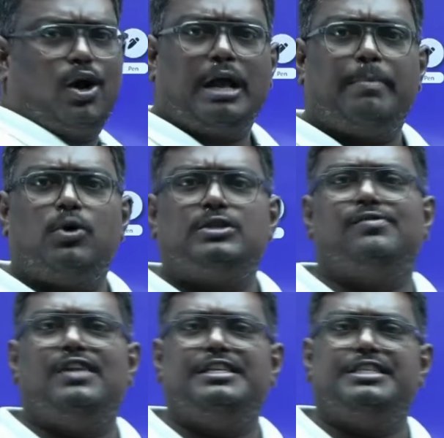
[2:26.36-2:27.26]
about civil
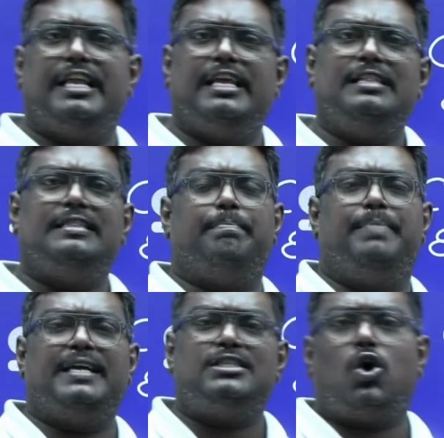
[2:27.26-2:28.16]
engineering, the
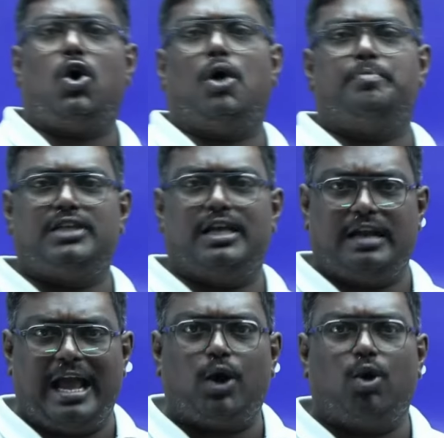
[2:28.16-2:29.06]
best option,
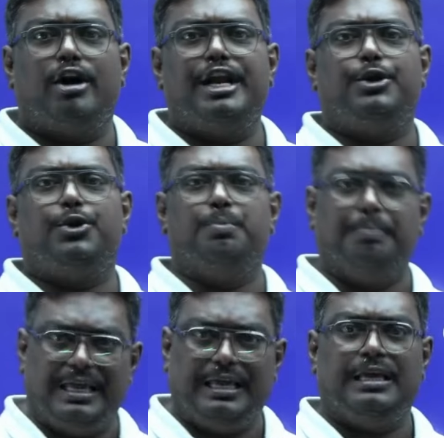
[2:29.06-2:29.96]
according to
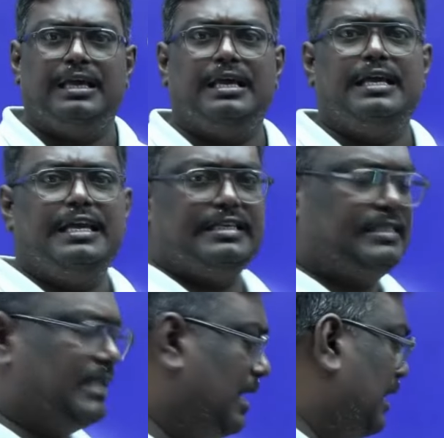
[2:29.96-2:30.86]
me, is
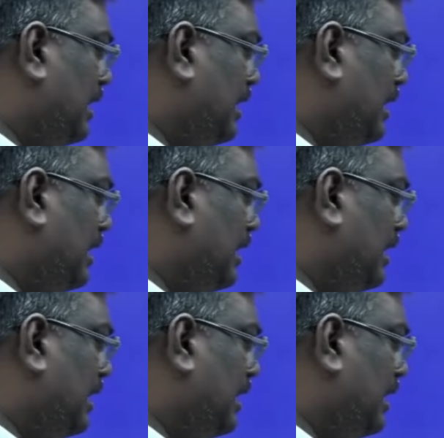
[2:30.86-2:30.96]
the